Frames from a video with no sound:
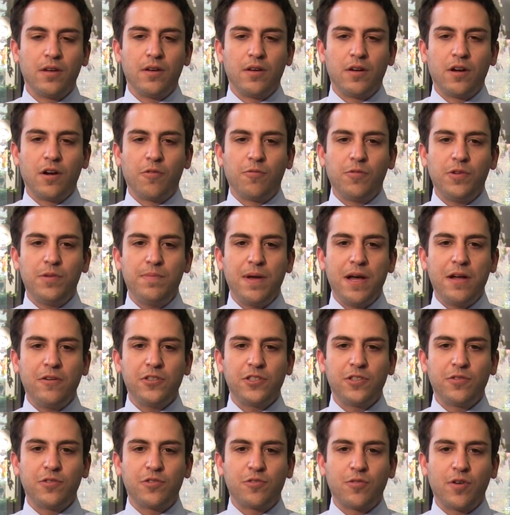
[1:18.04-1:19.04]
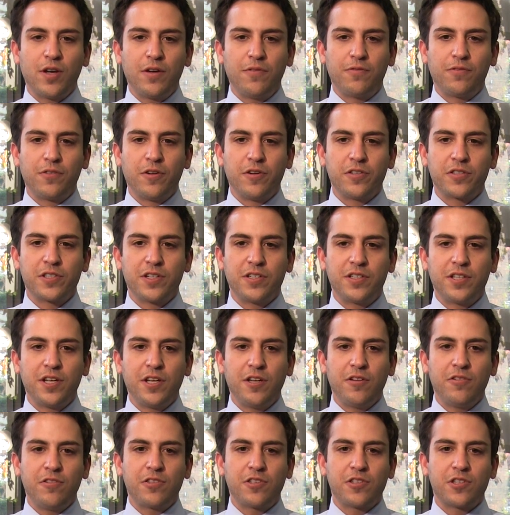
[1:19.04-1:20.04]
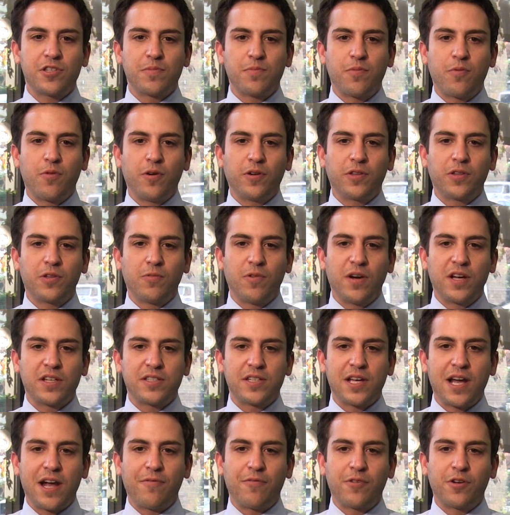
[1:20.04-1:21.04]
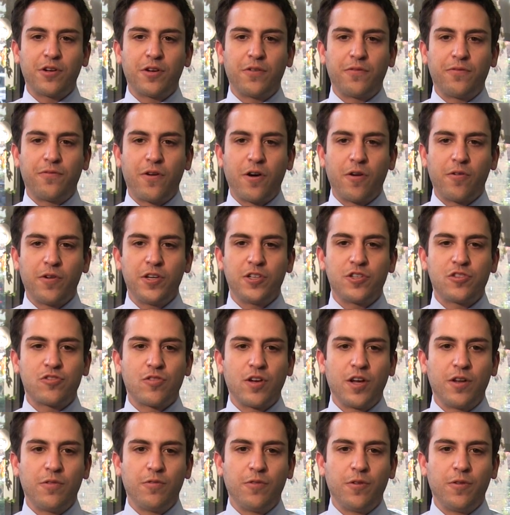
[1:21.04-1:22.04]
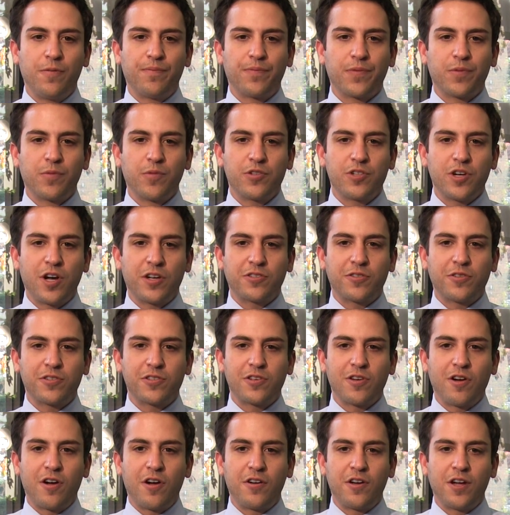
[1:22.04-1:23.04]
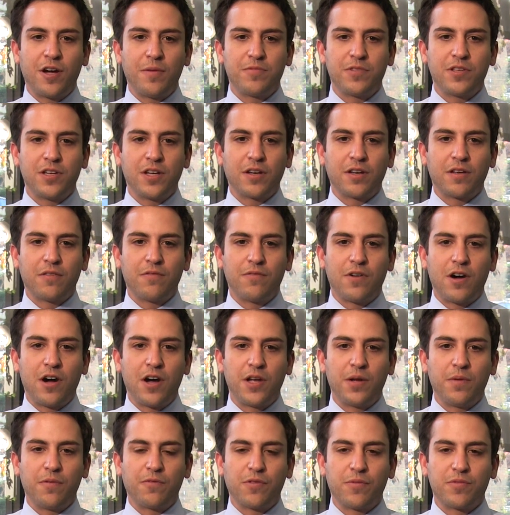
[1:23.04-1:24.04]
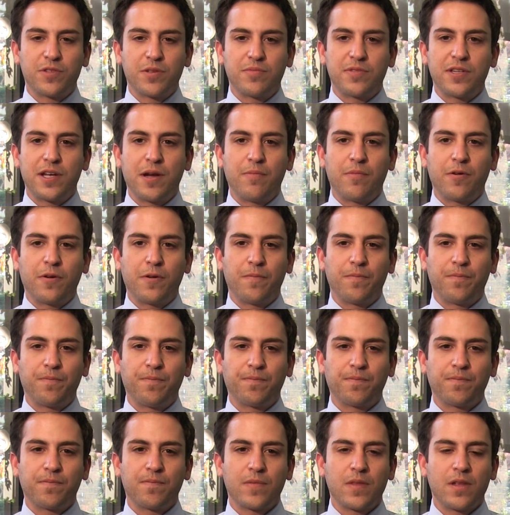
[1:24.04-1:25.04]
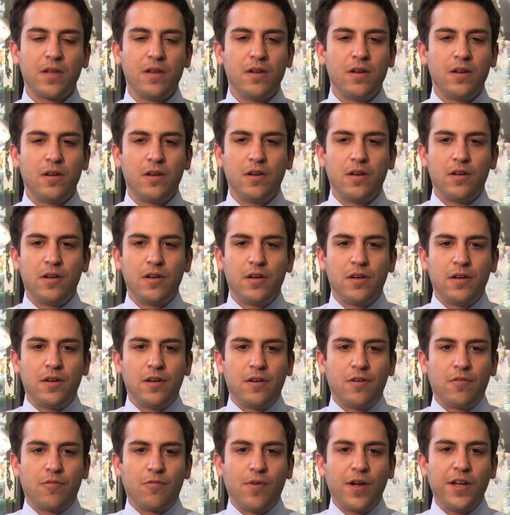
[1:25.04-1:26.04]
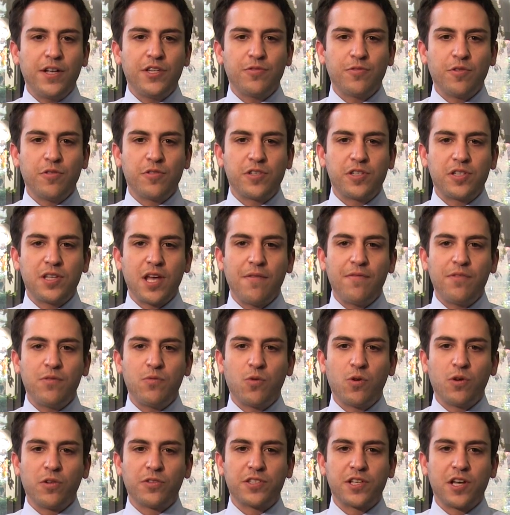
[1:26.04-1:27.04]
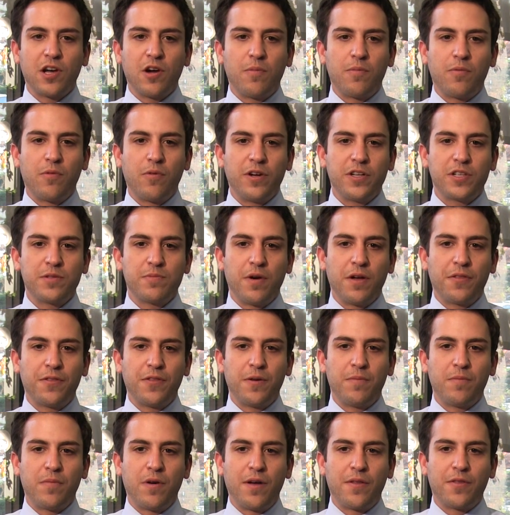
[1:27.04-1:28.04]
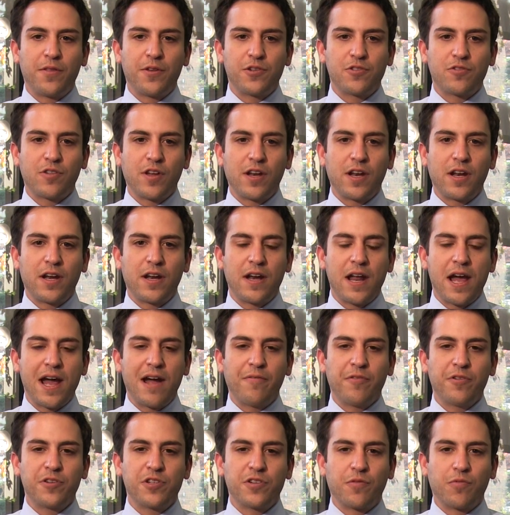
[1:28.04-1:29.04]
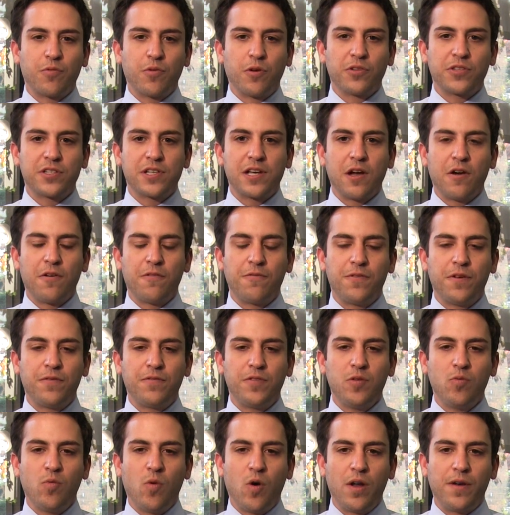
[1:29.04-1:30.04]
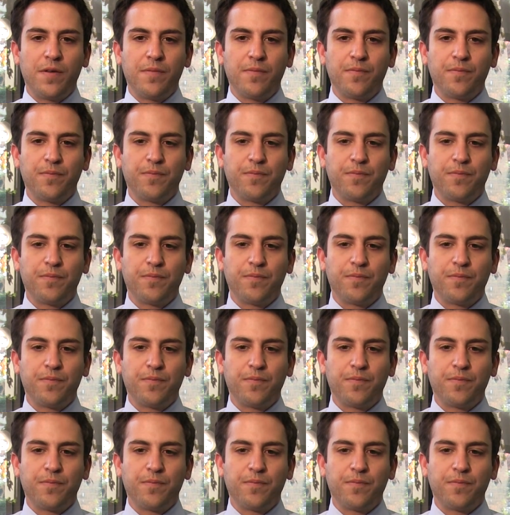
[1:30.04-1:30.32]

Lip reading: A rebalance of trade flows continues to support the West Africa to Far East trade route, which also saw an uptick in volume from September. Rates rose 7 world-scale points month-on-month and traded an average of world-scale 51.